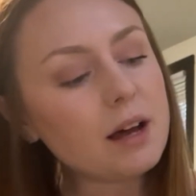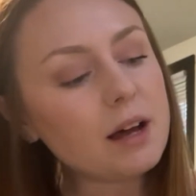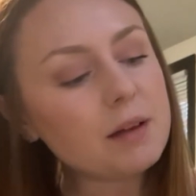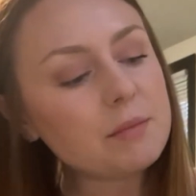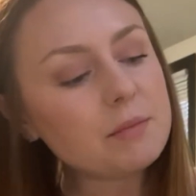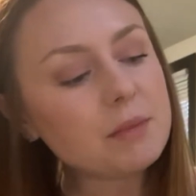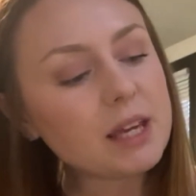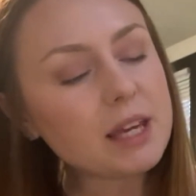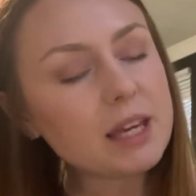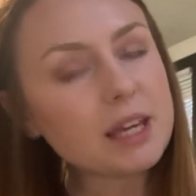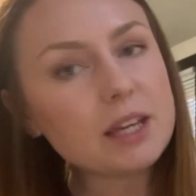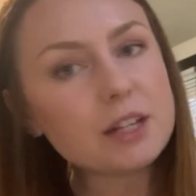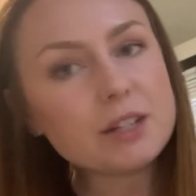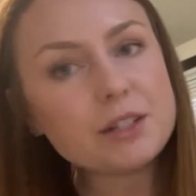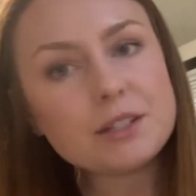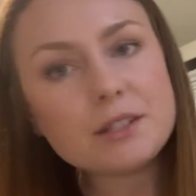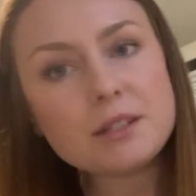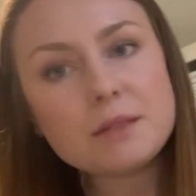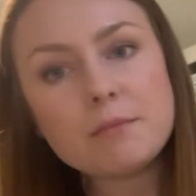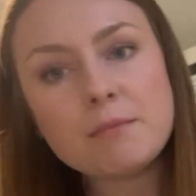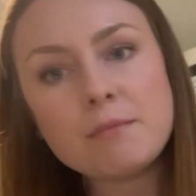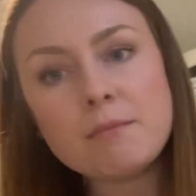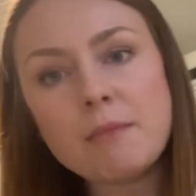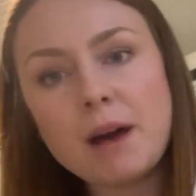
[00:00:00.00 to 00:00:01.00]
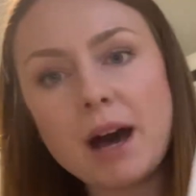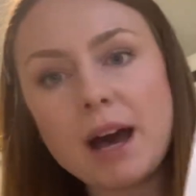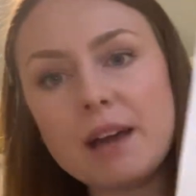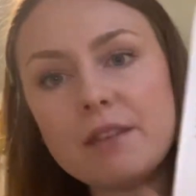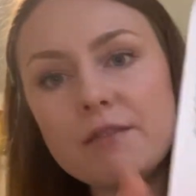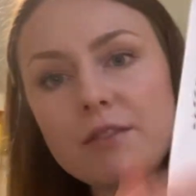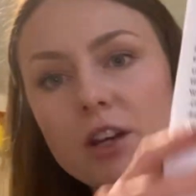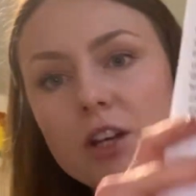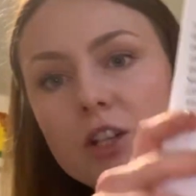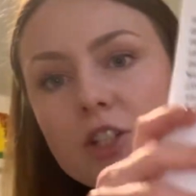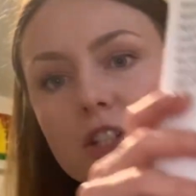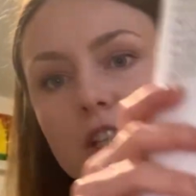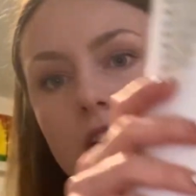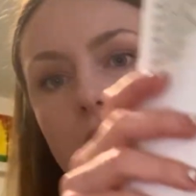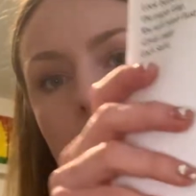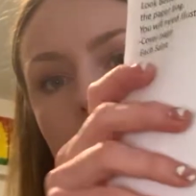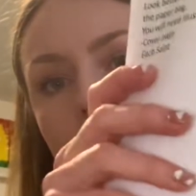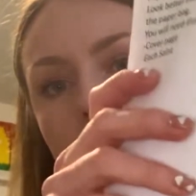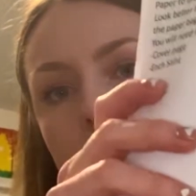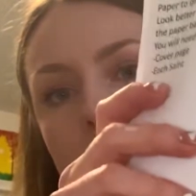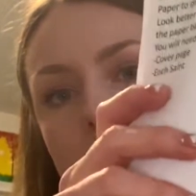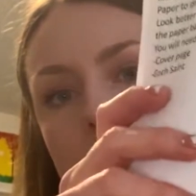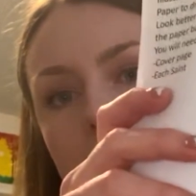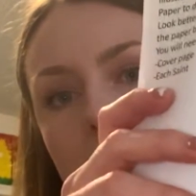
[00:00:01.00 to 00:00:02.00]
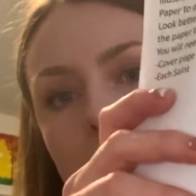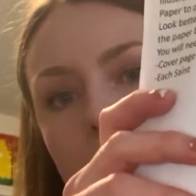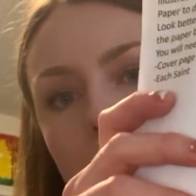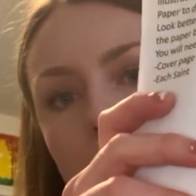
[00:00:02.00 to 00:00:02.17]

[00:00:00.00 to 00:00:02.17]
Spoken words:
Here's my version of St.